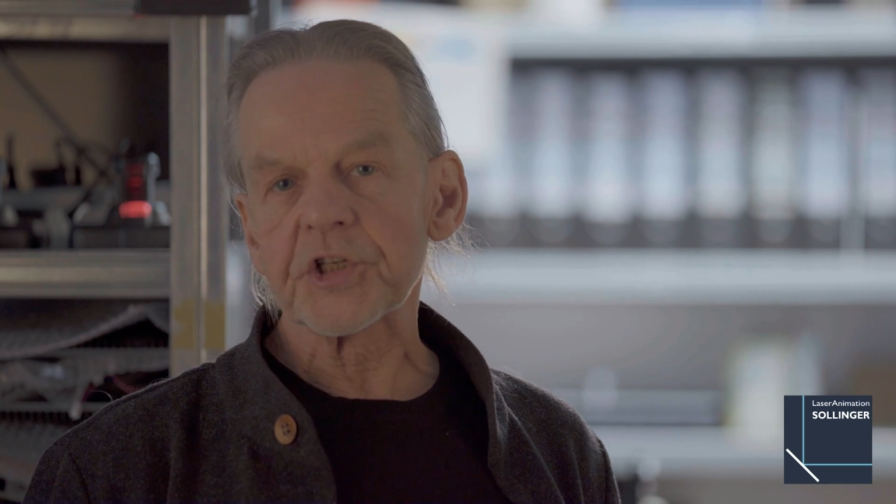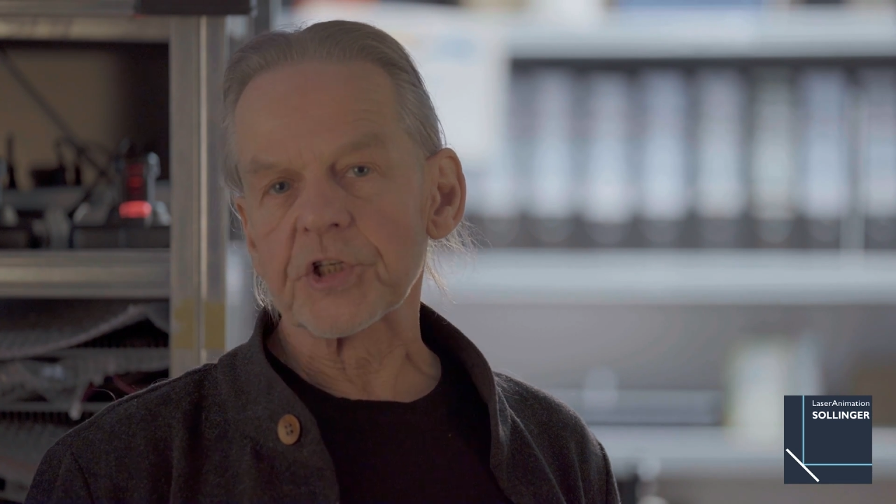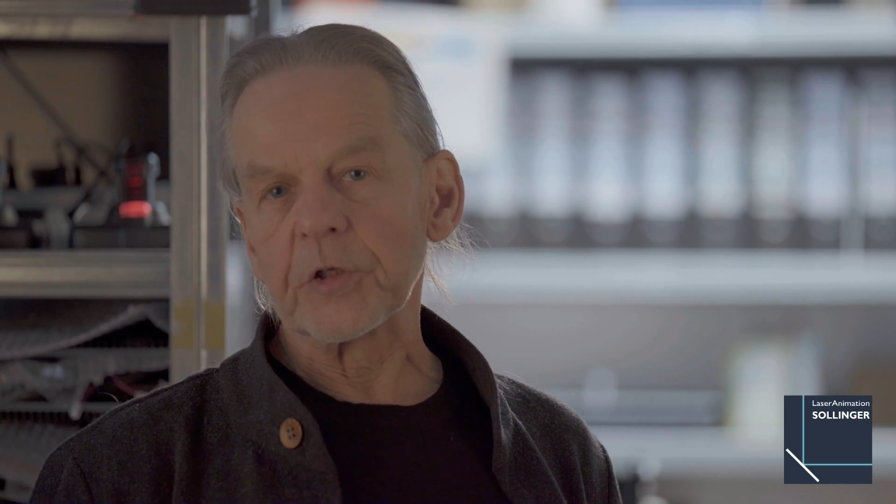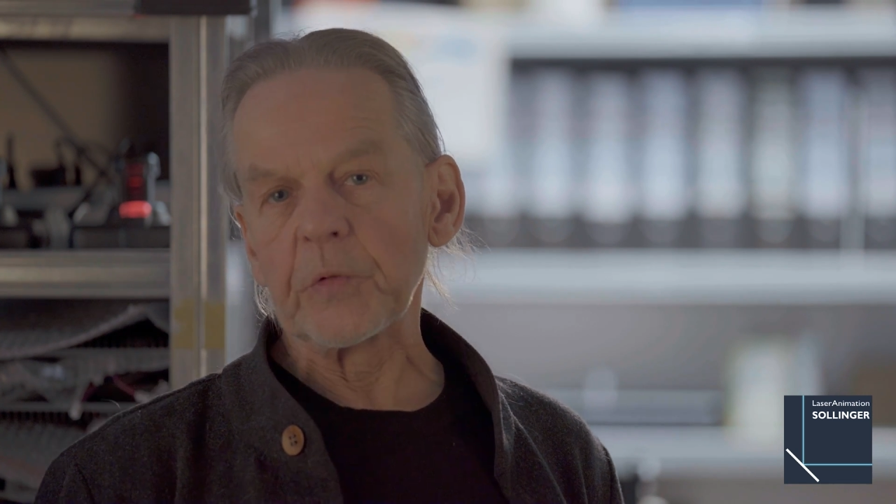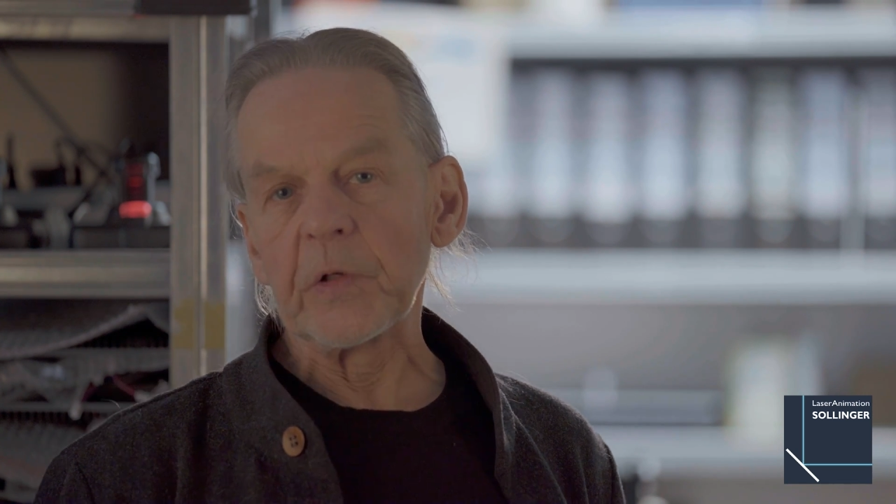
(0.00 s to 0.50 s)

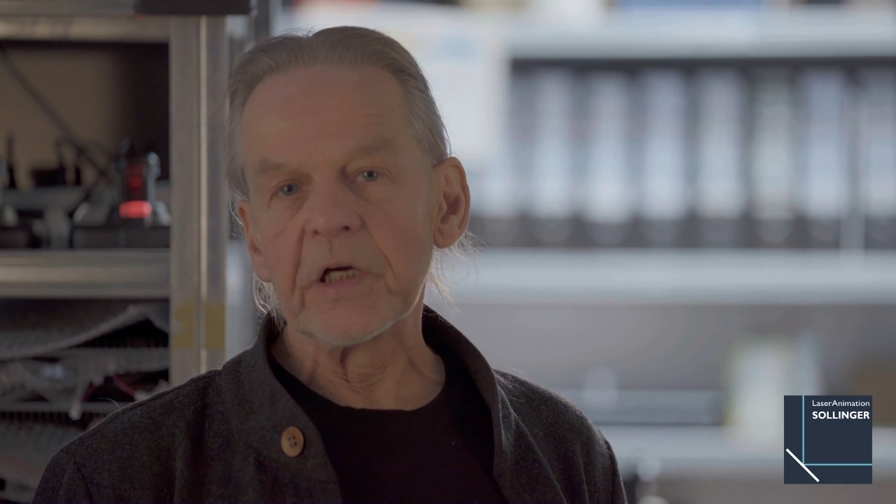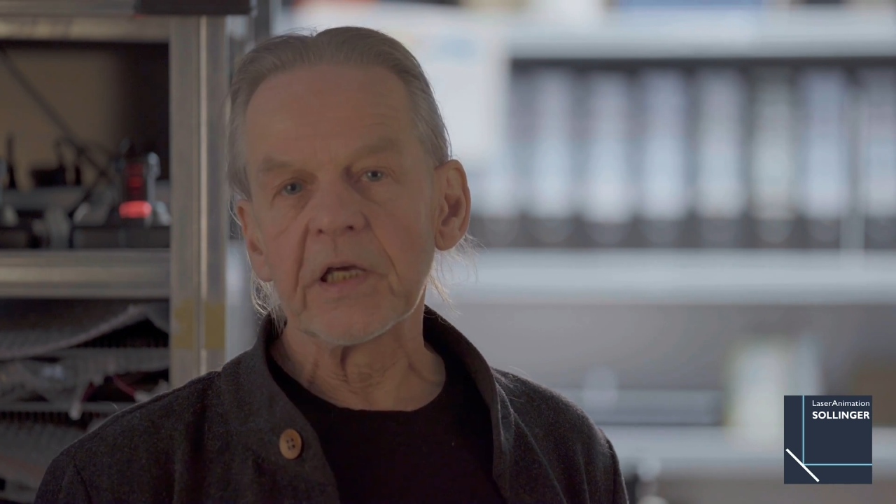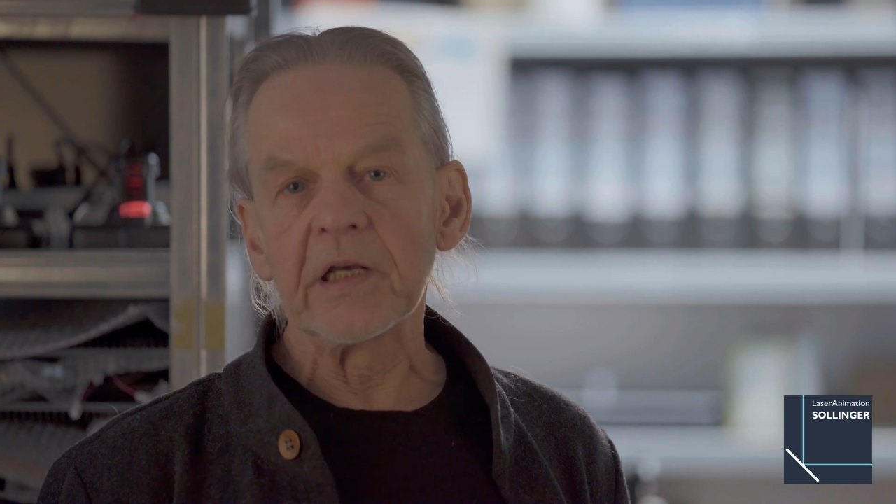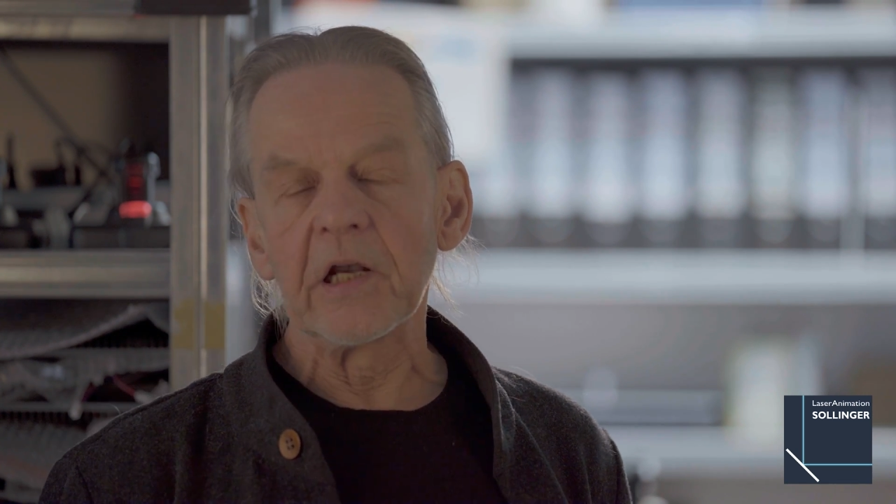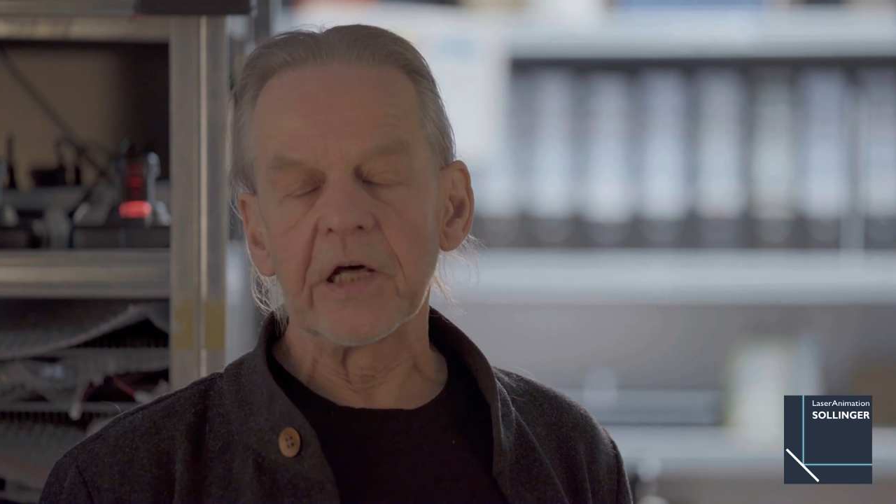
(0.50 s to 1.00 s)
show
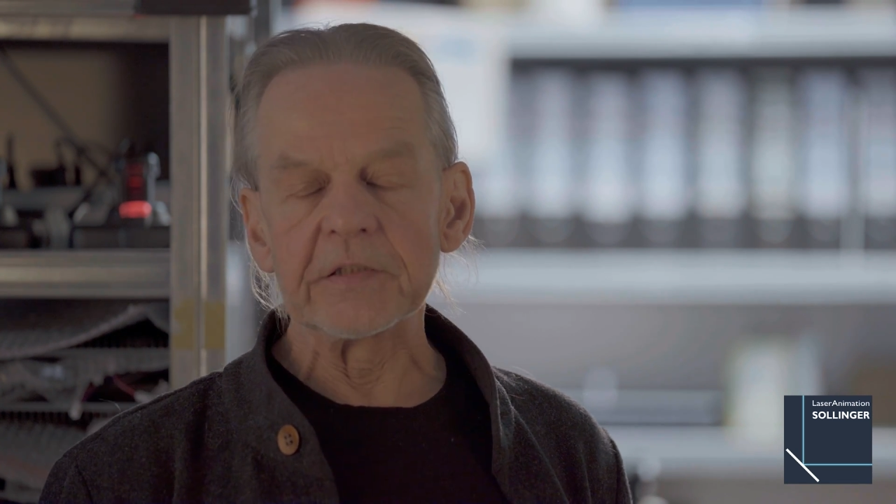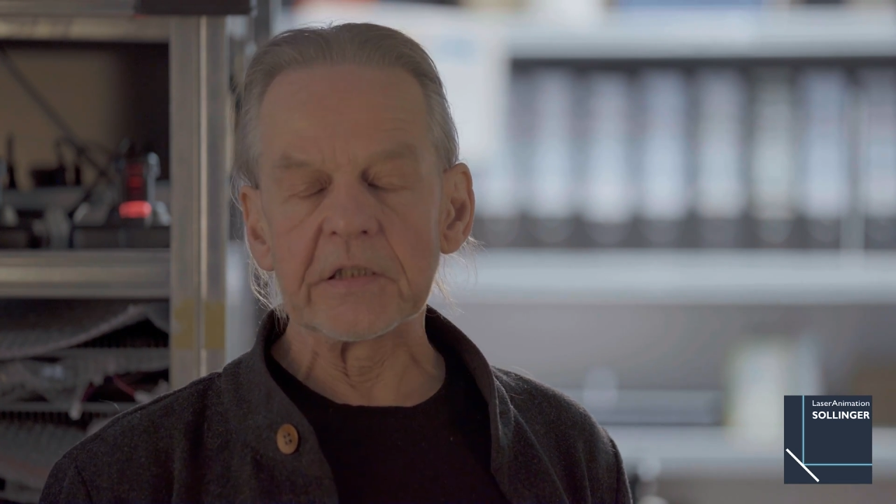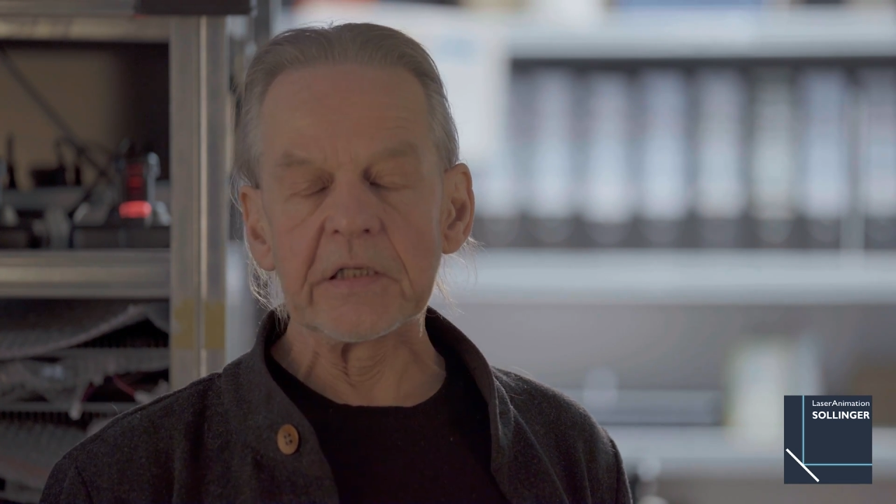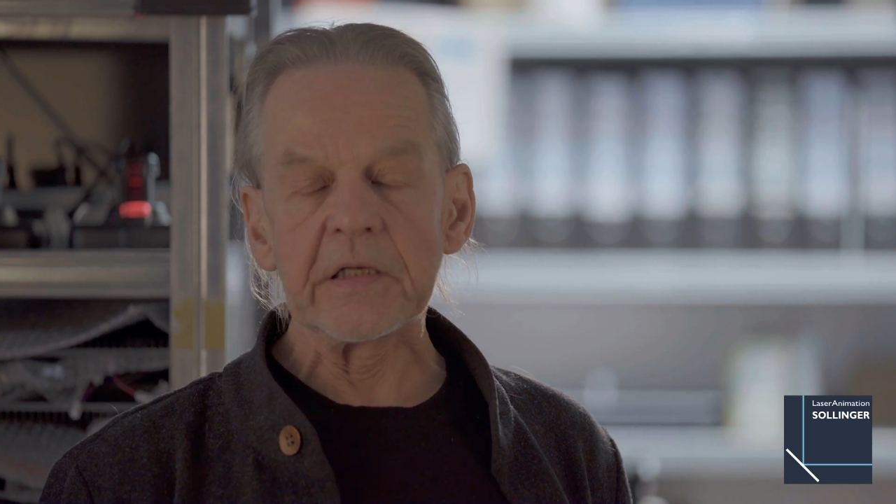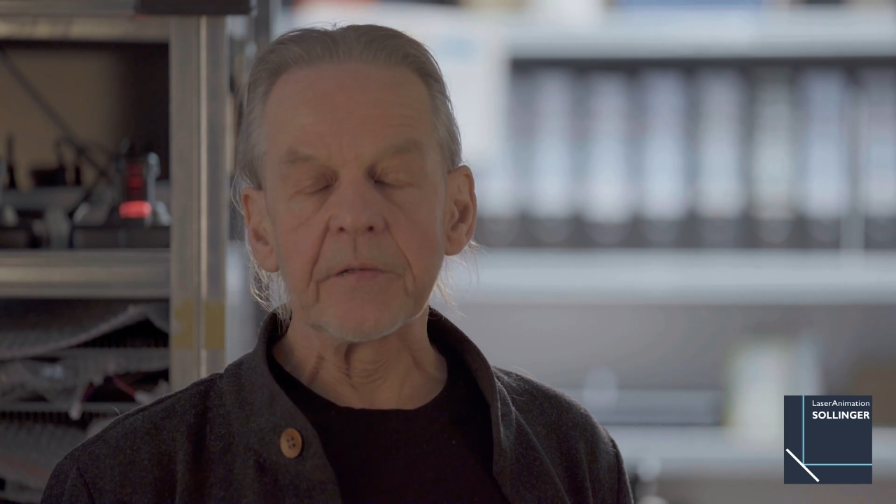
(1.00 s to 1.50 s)
in
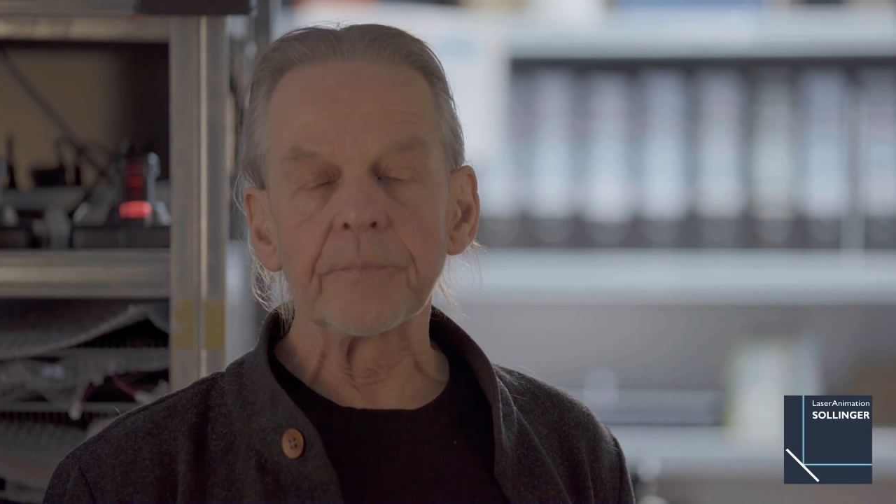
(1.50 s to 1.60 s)
London.